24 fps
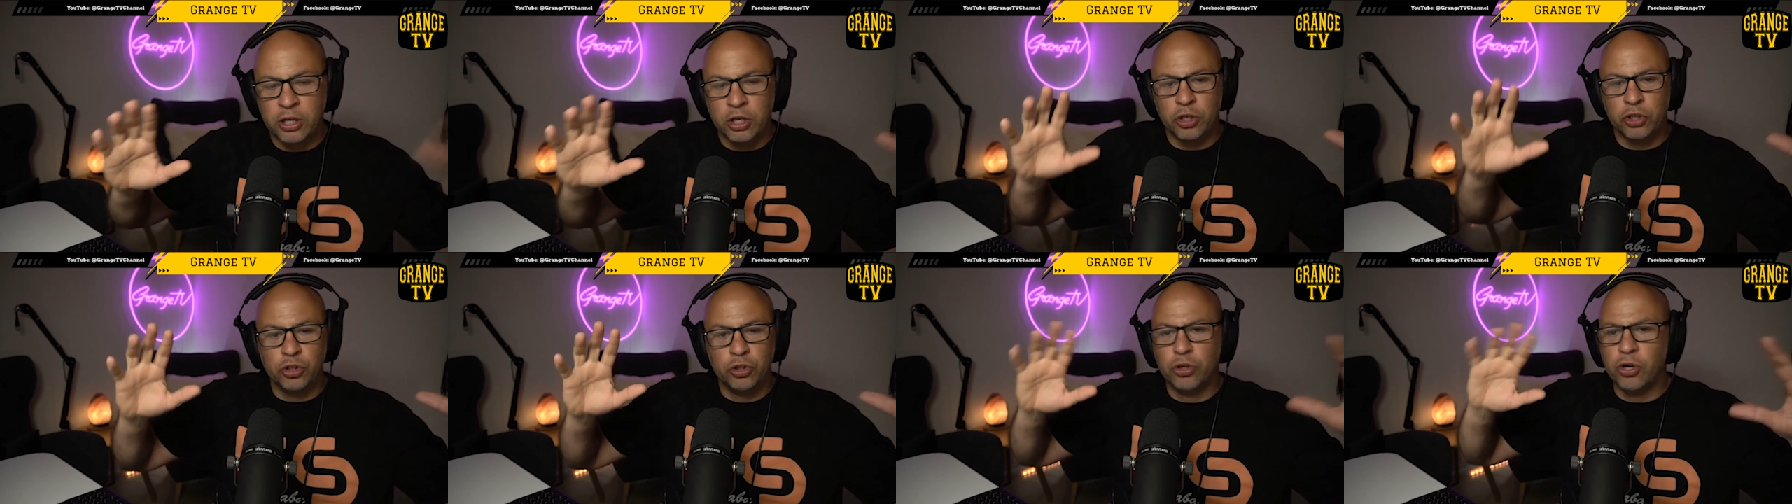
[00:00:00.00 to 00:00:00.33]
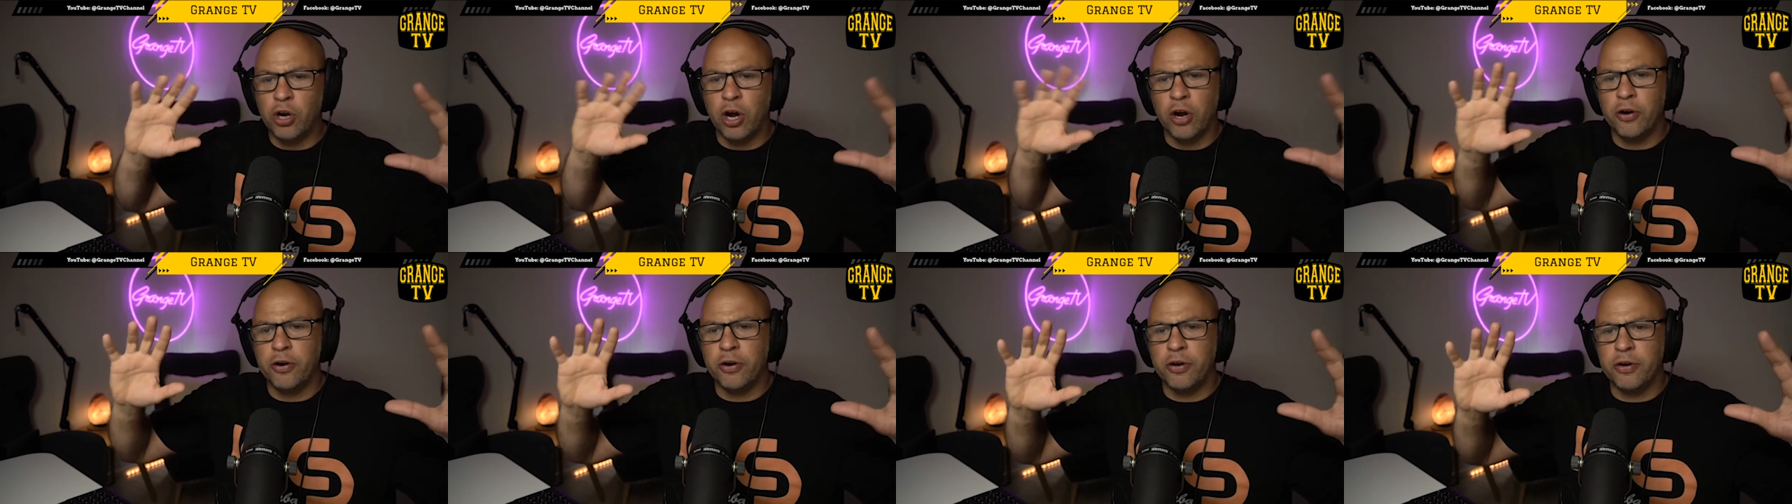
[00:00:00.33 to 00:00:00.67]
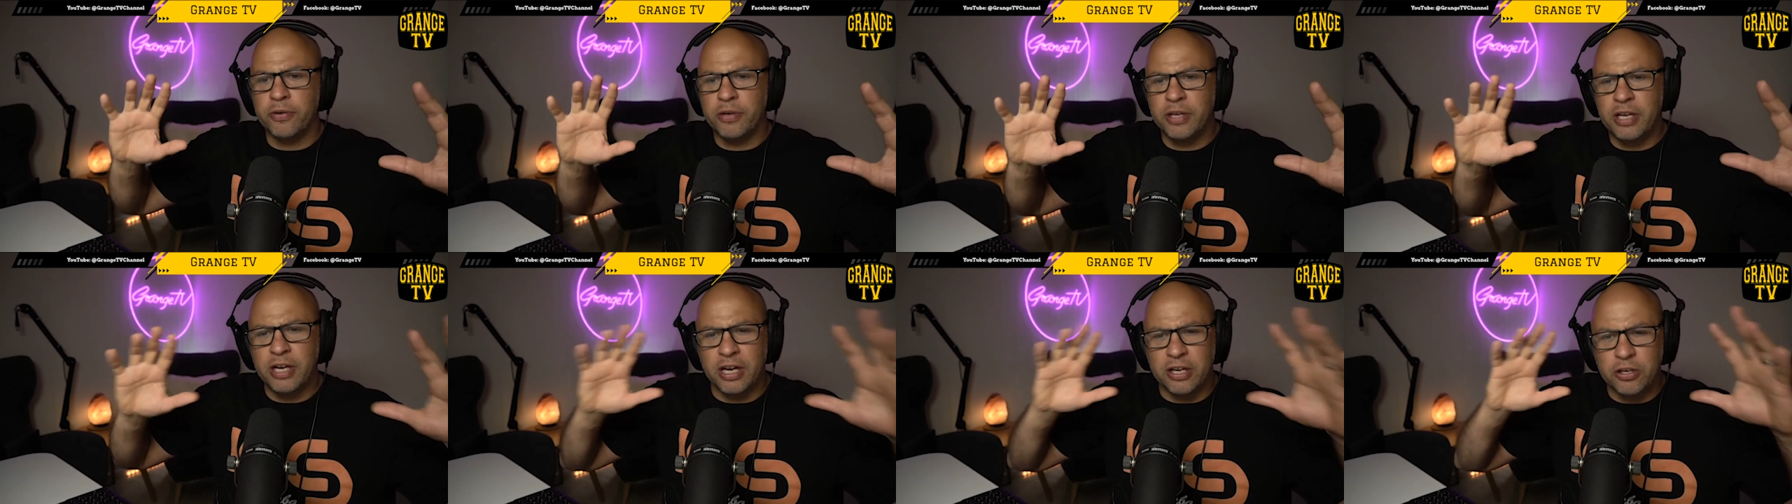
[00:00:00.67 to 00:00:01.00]

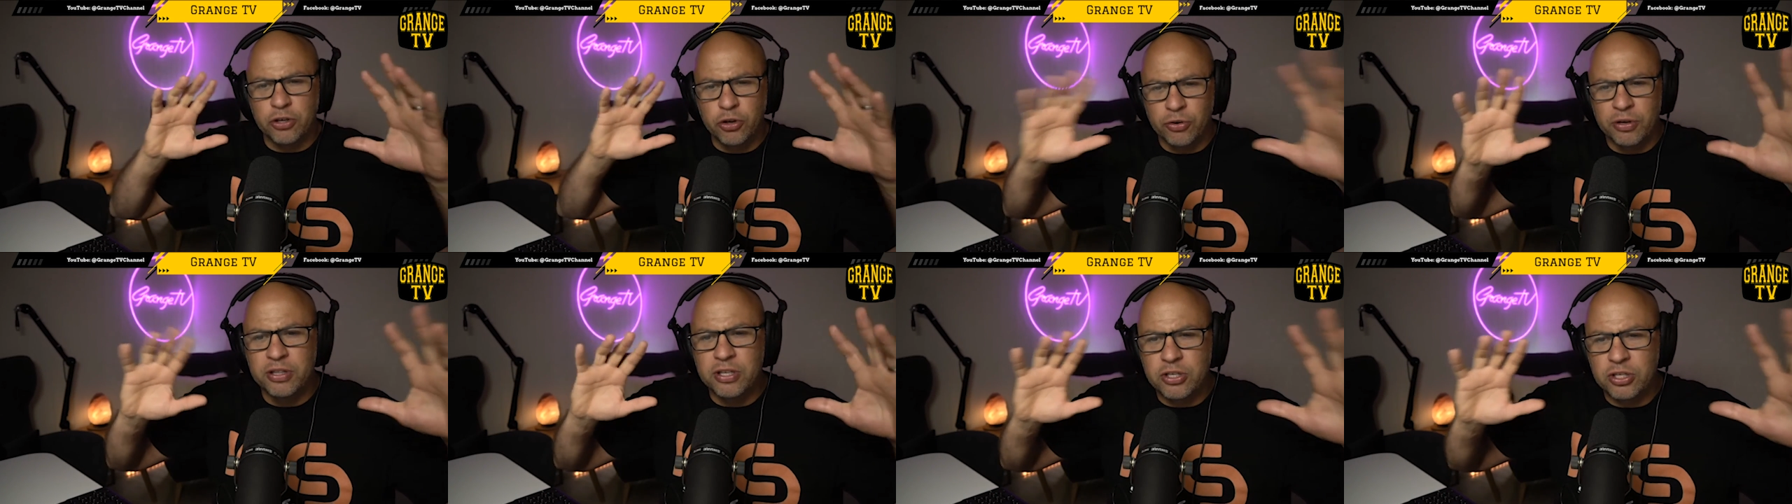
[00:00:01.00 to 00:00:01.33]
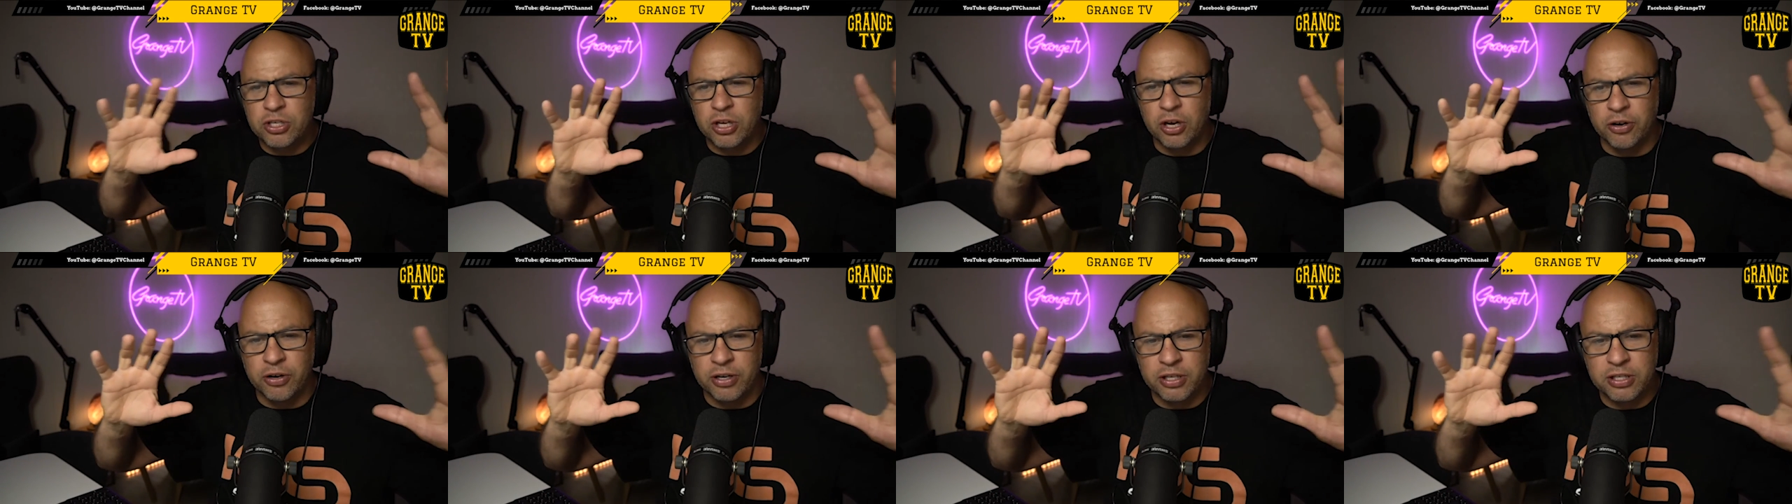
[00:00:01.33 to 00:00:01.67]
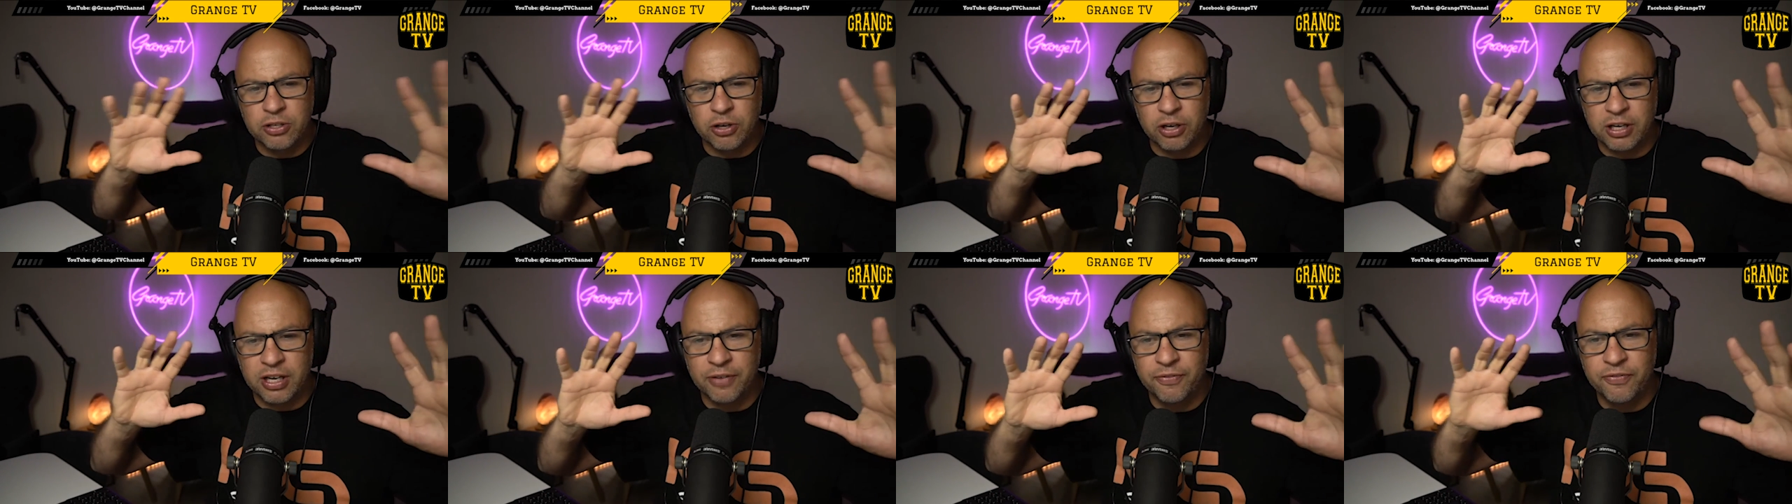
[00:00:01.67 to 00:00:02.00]
you're in the zone. It's
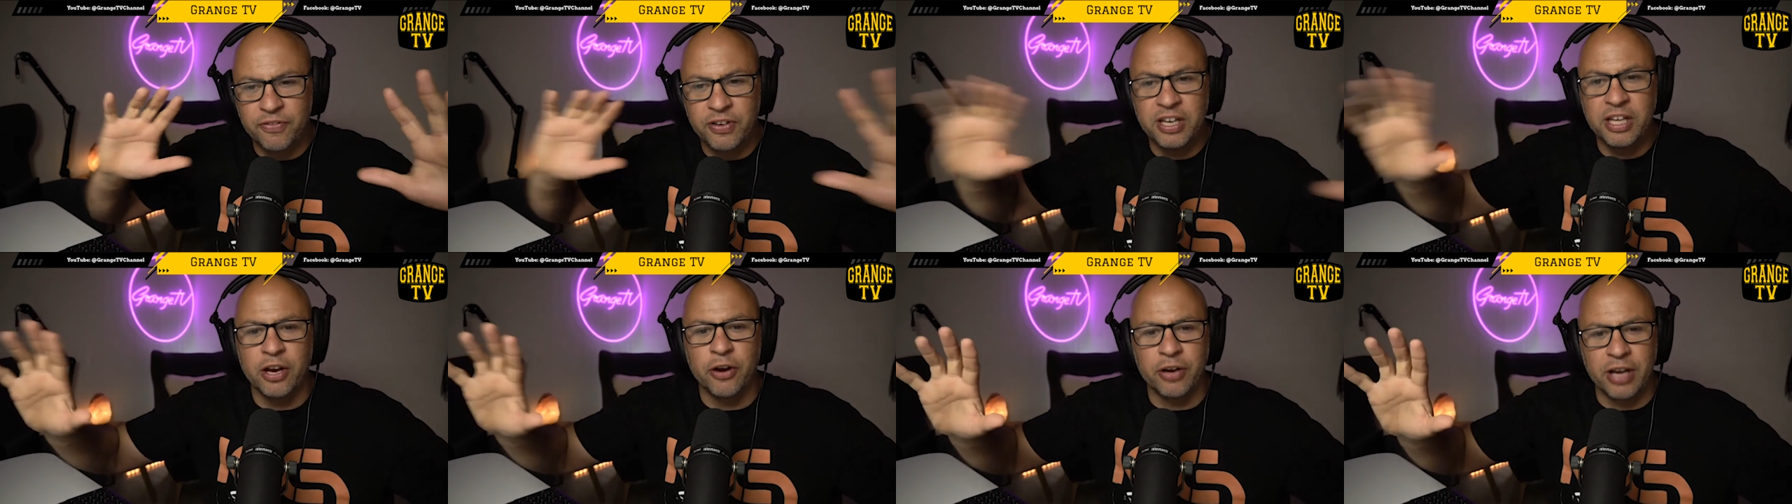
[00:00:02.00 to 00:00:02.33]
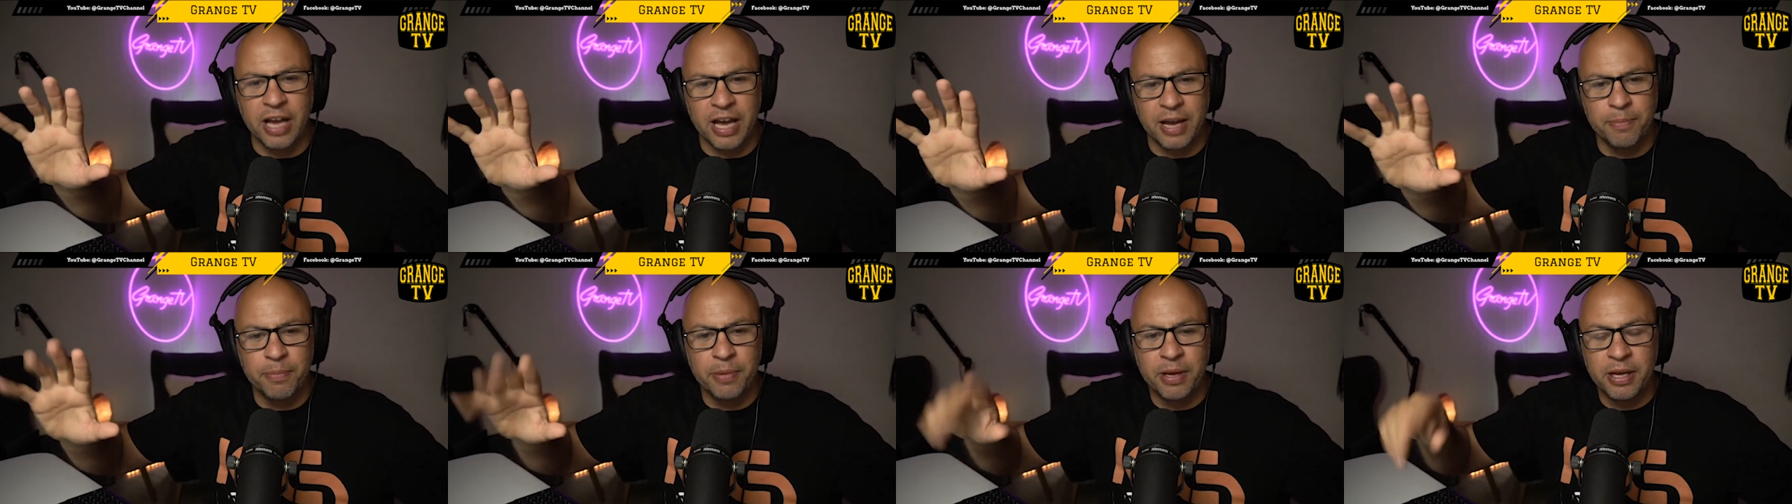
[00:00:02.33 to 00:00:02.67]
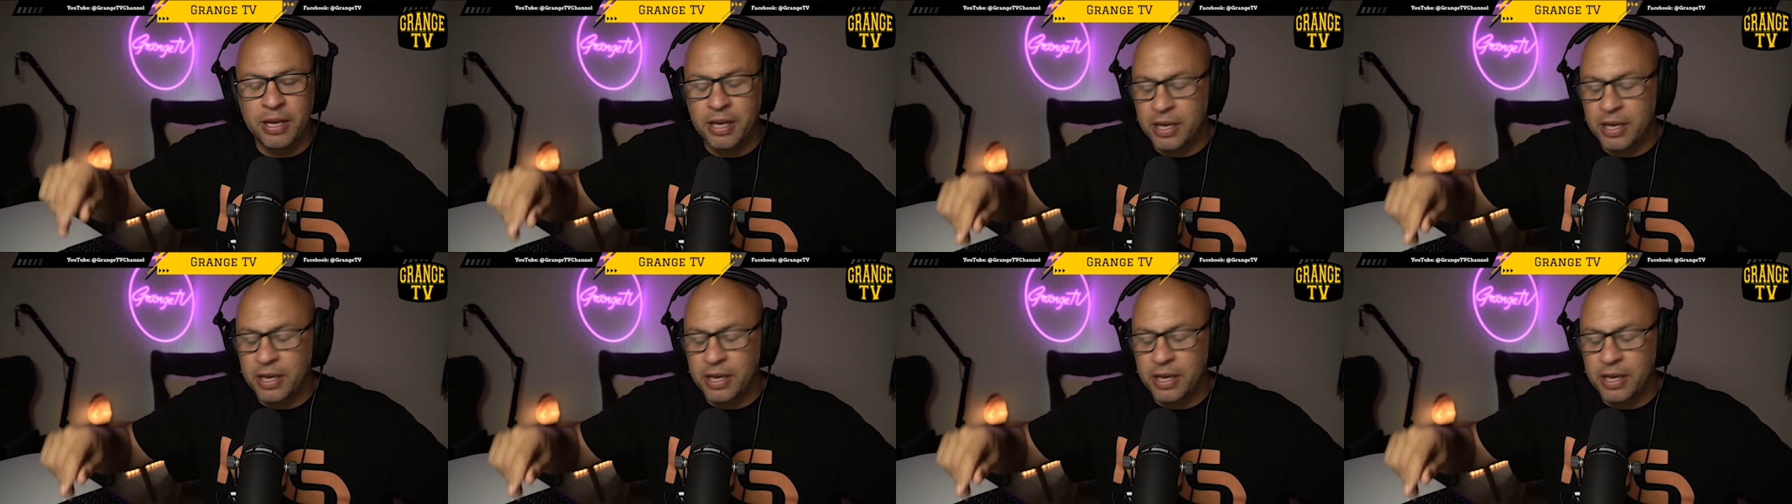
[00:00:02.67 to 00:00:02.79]
like a video game.